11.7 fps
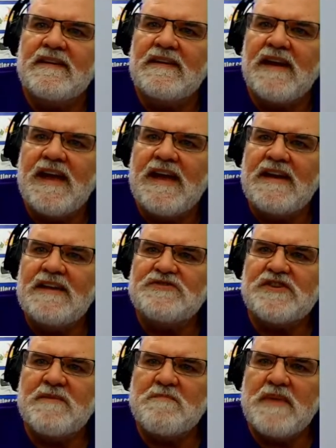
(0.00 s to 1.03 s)
Hey,
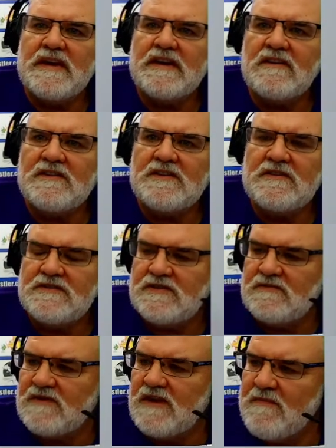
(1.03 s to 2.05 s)
Jim Bennett on
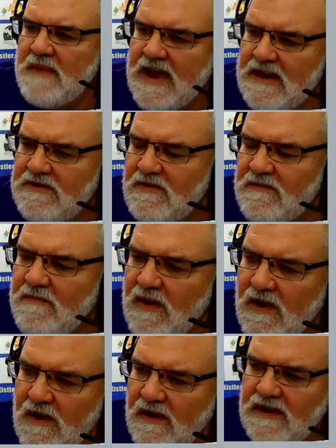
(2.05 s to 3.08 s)
YouTube, Commander
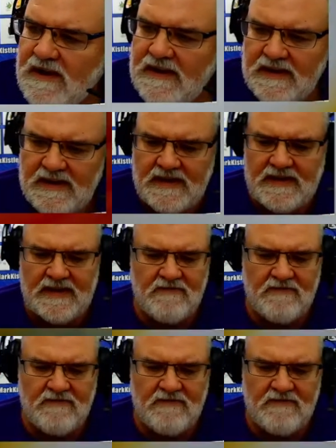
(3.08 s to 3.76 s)
Mark. He